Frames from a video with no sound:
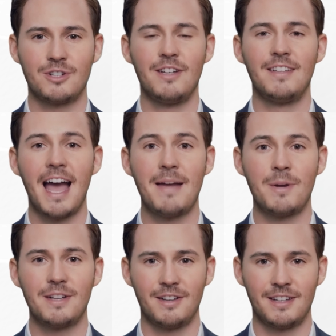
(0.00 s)
the
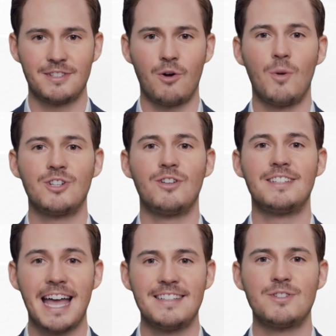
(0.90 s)
liabilities, which are
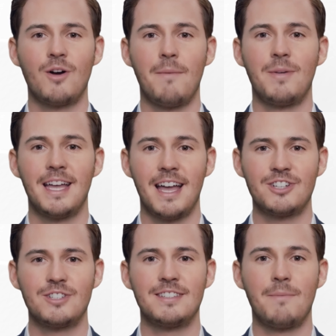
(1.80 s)
debts or
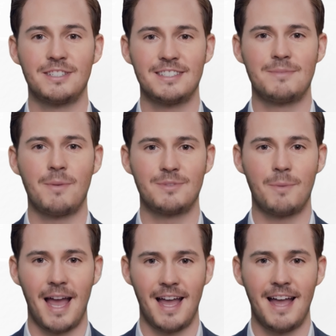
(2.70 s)
obligations the business must
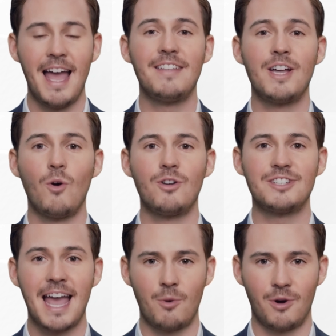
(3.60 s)
pay, and the owner's
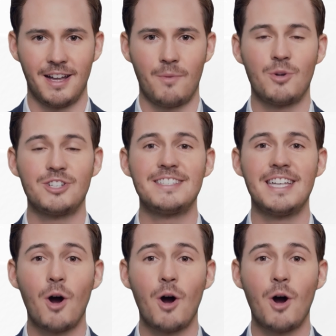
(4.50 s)
equity, which is the